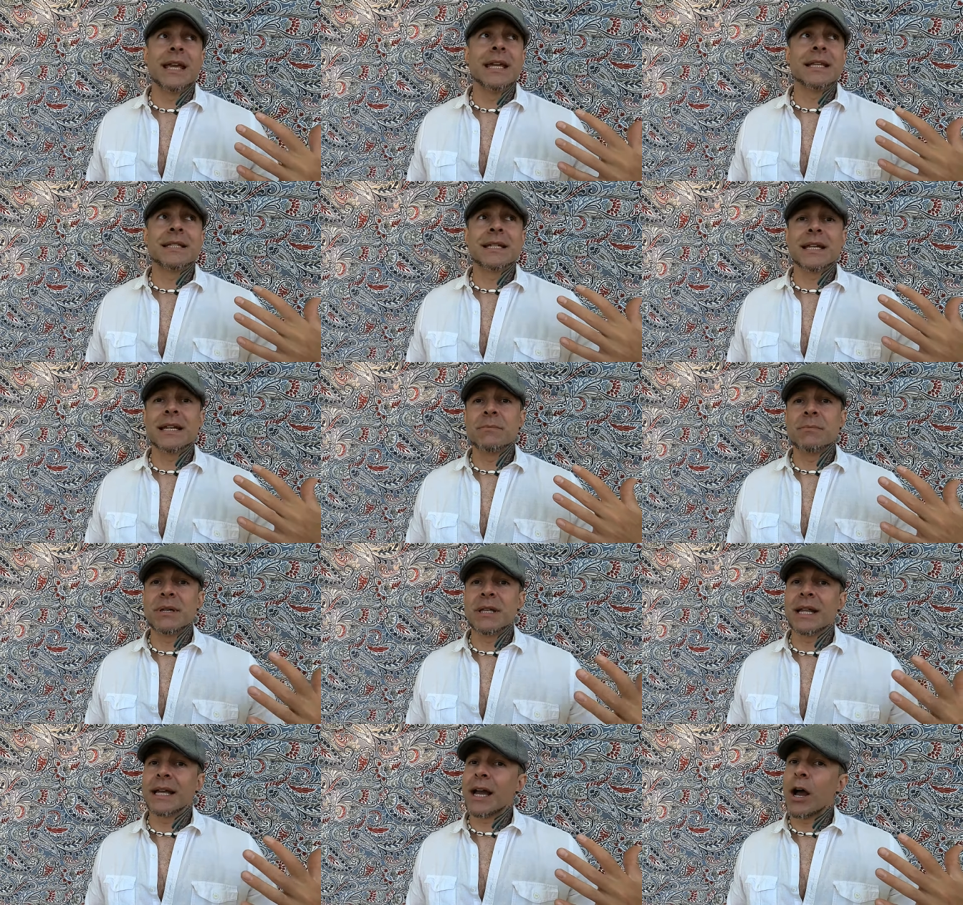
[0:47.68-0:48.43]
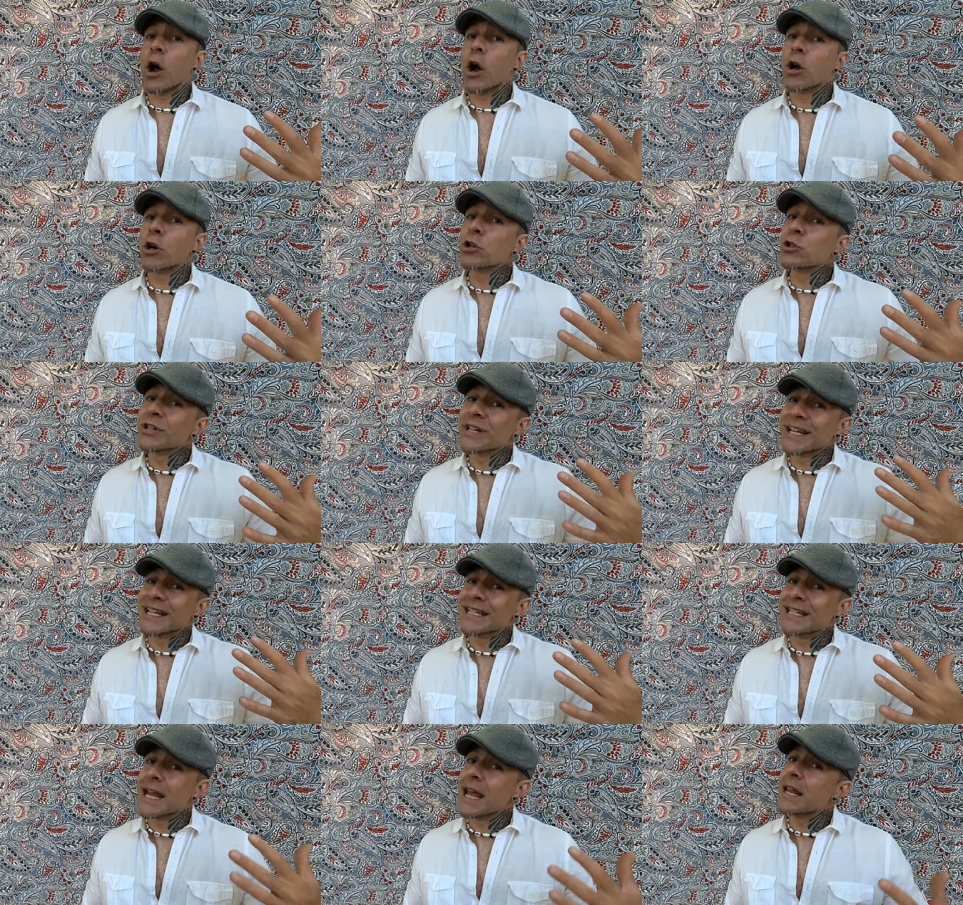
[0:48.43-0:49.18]
It's gonna be like
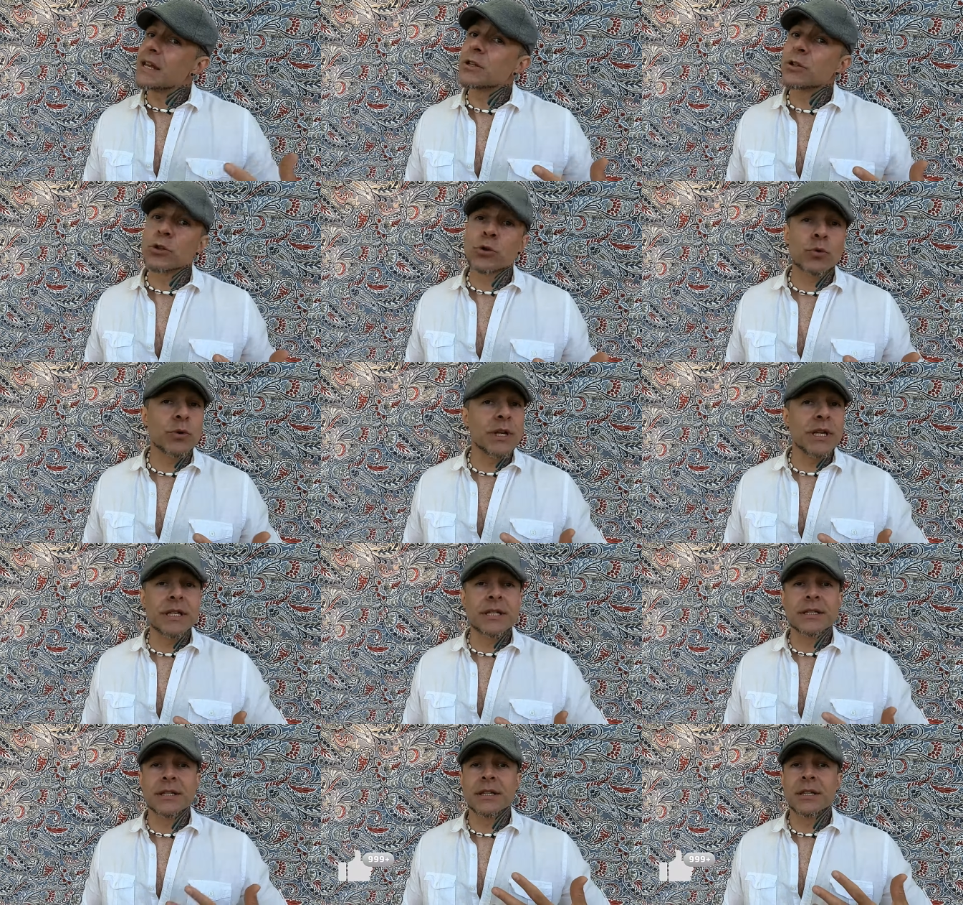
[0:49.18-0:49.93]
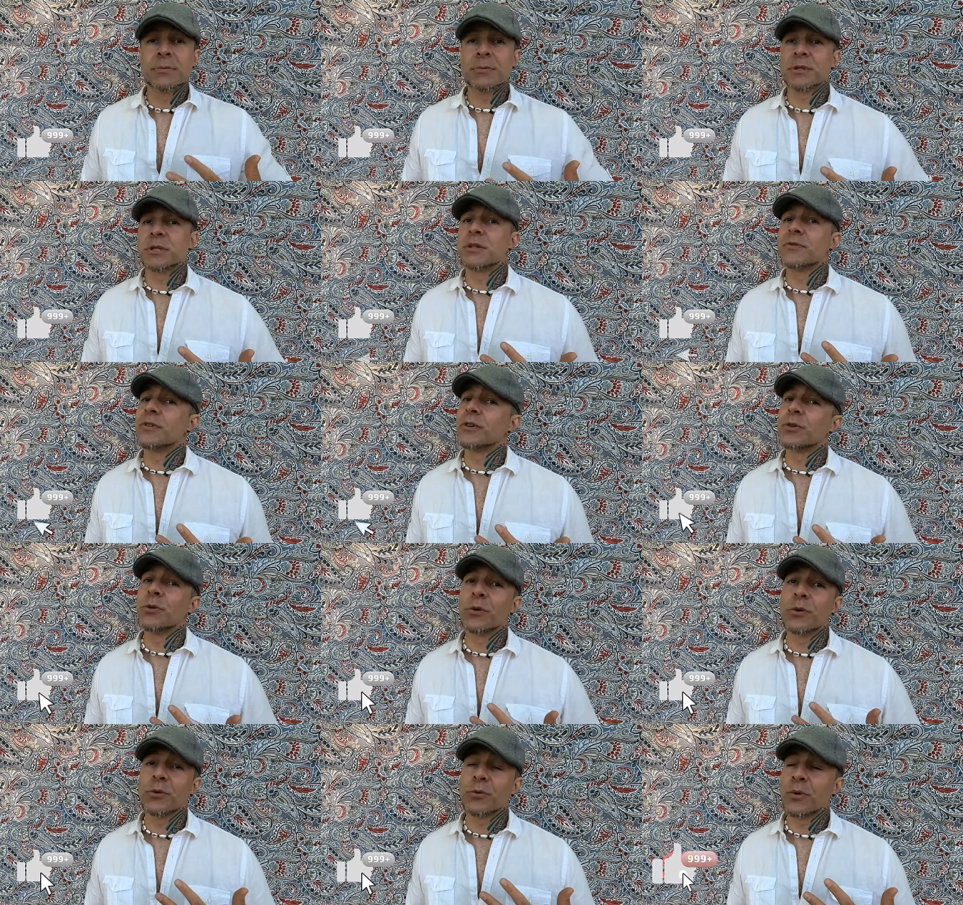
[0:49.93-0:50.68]
110 degrees in the Pacific
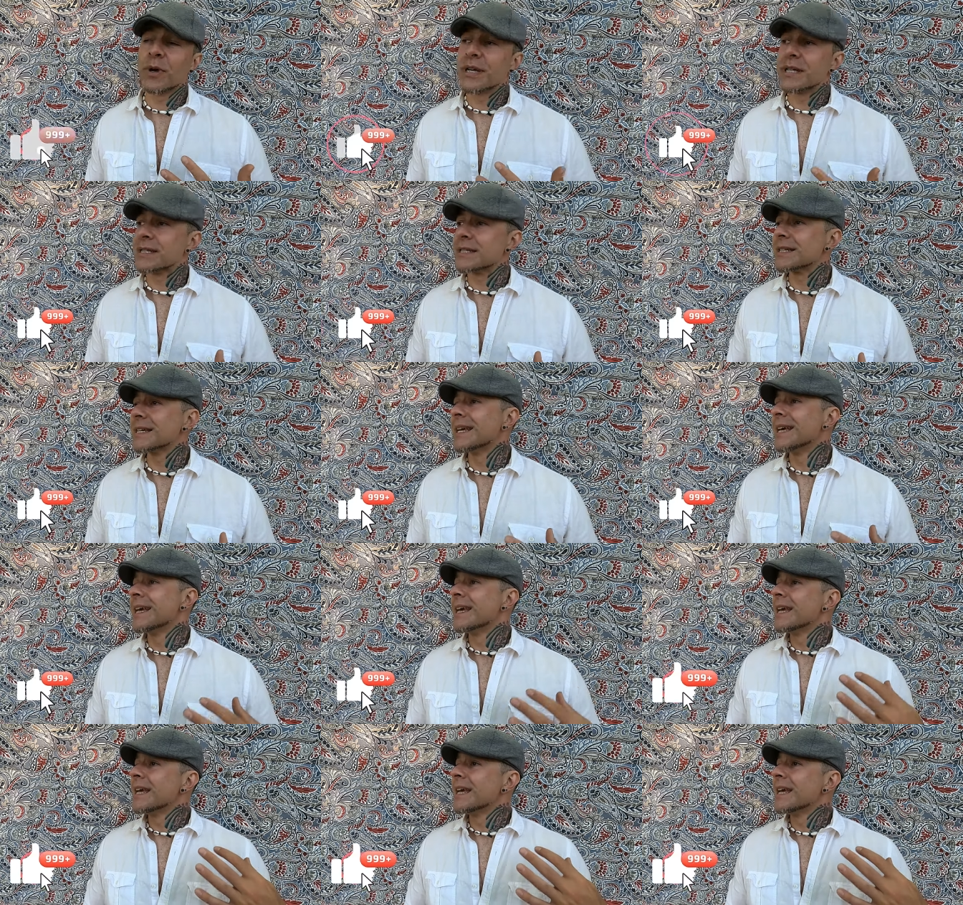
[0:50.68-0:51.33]
Northwest.